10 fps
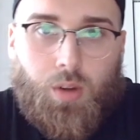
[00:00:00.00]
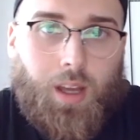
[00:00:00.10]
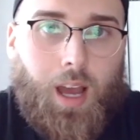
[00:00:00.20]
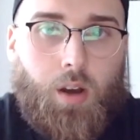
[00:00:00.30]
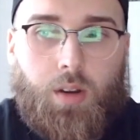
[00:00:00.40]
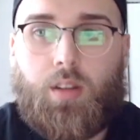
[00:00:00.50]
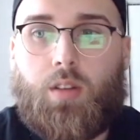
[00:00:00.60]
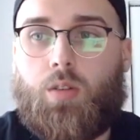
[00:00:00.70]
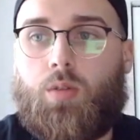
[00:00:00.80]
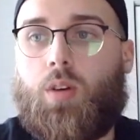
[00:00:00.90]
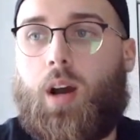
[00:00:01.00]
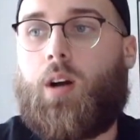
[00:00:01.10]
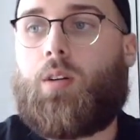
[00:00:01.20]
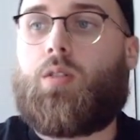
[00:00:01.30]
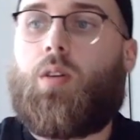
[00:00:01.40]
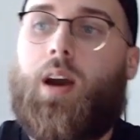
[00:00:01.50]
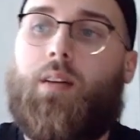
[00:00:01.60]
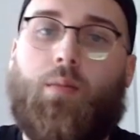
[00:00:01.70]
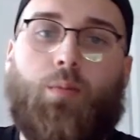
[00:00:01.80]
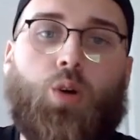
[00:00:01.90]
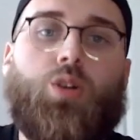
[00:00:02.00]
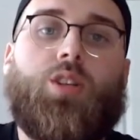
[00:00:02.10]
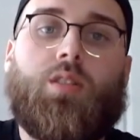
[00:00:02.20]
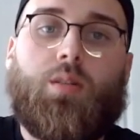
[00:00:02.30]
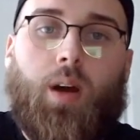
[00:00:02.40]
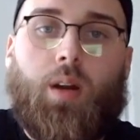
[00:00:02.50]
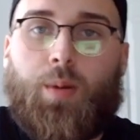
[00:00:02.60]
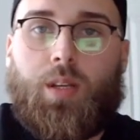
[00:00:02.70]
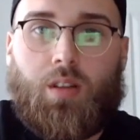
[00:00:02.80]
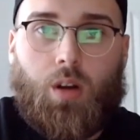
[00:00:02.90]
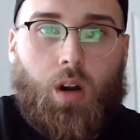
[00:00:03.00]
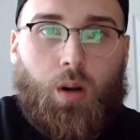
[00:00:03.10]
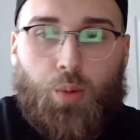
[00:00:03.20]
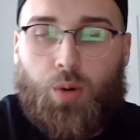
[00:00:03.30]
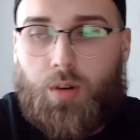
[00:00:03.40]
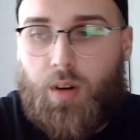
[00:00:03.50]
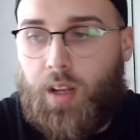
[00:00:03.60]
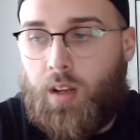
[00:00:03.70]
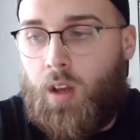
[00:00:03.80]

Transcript: Like, how can you have emotions about a piece of cardboard, right?